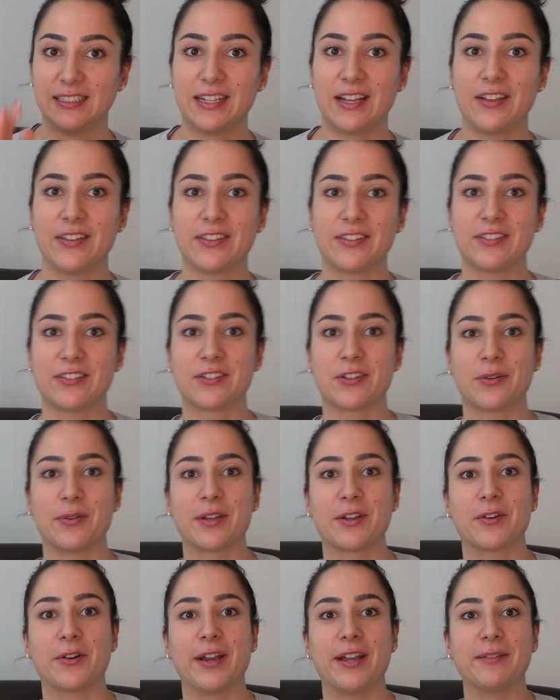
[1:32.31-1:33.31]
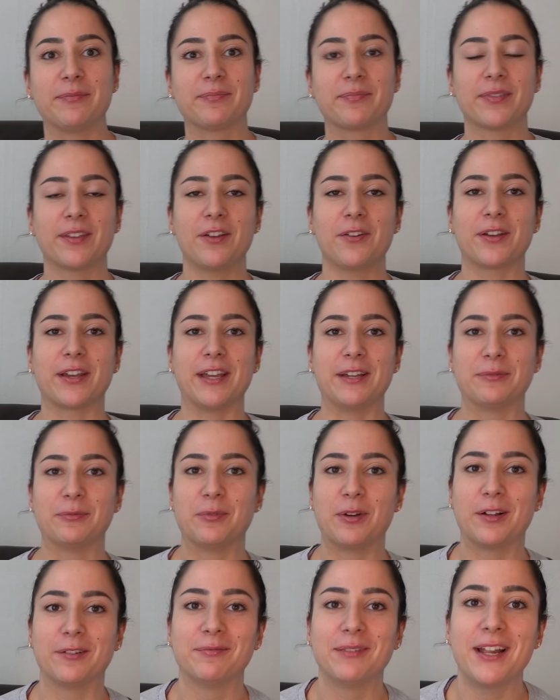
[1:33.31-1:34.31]
Oh, this is going great. Okay,
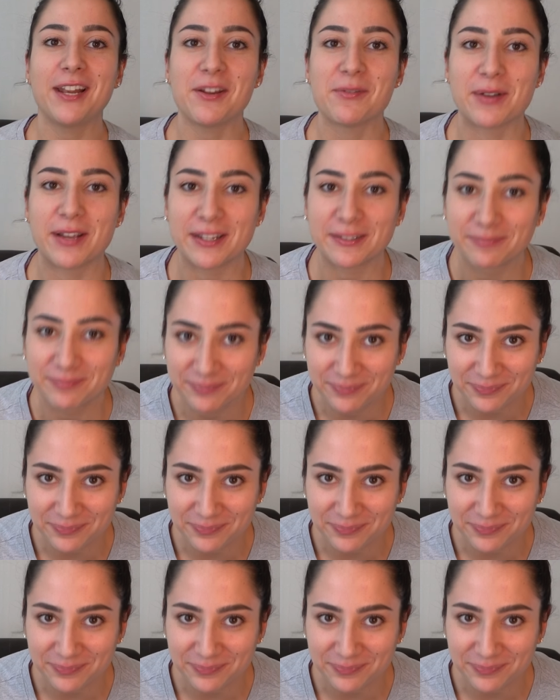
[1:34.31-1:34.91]
well, anyway.